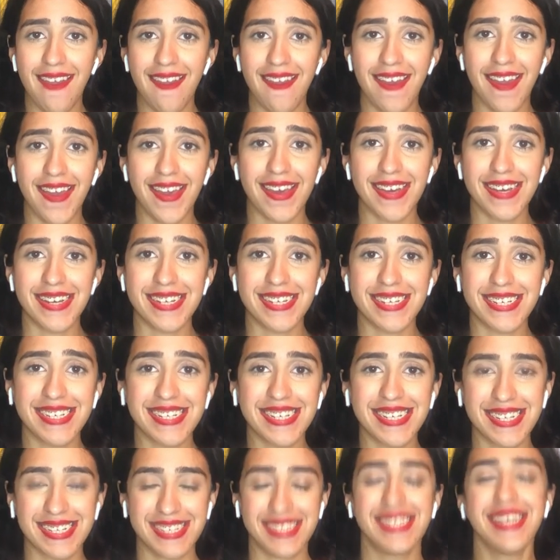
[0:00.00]
And
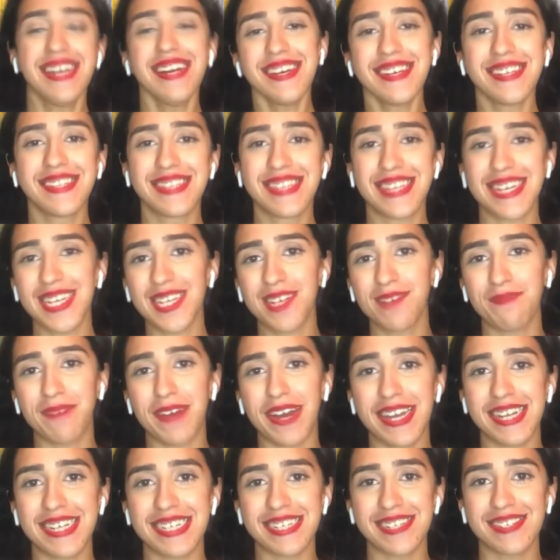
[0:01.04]
yeah, that's
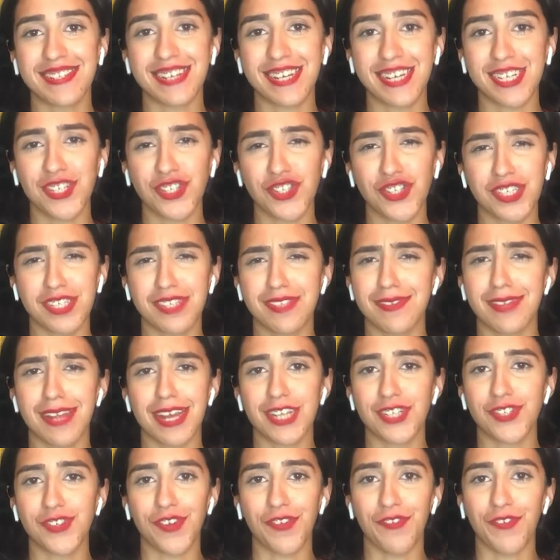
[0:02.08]
my discussion
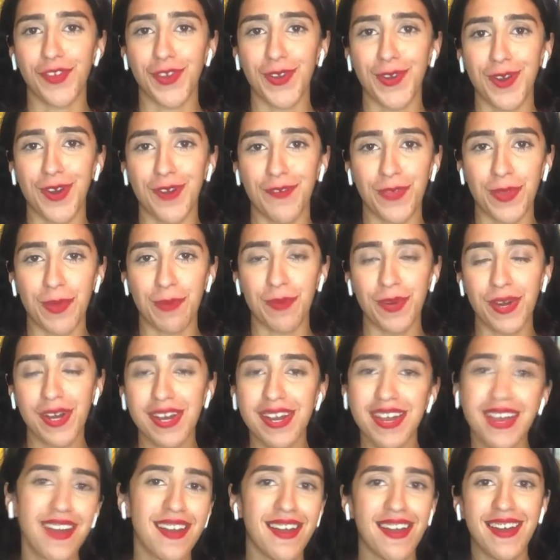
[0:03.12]
slash review of the book.
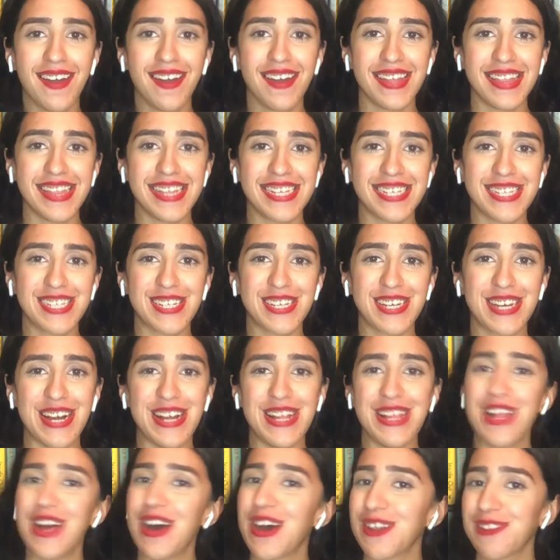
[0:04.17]
This took
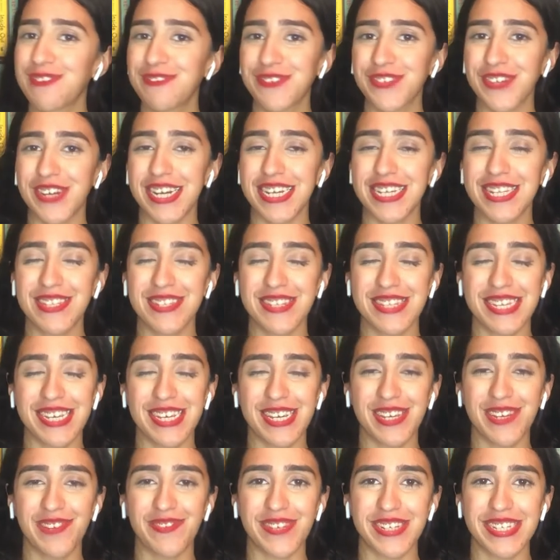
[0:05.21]
a lot of tries, so thank
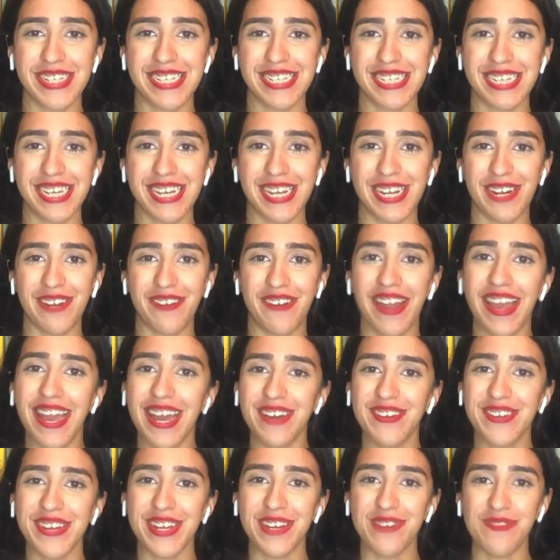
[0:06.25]
you for sticking
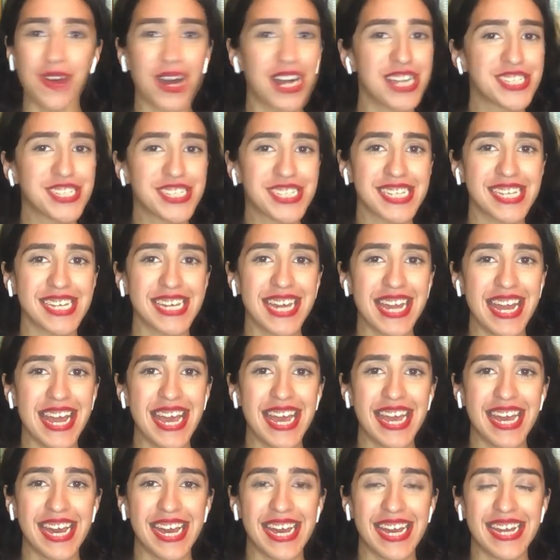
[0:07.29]
around and watching it.
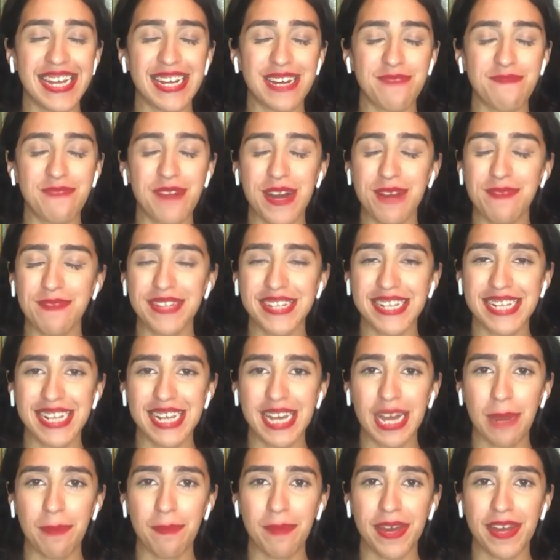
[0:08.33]
And I promise I'll
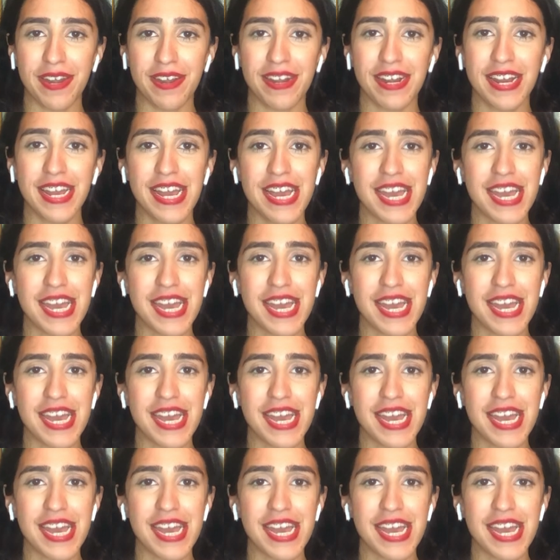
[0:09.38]
get better.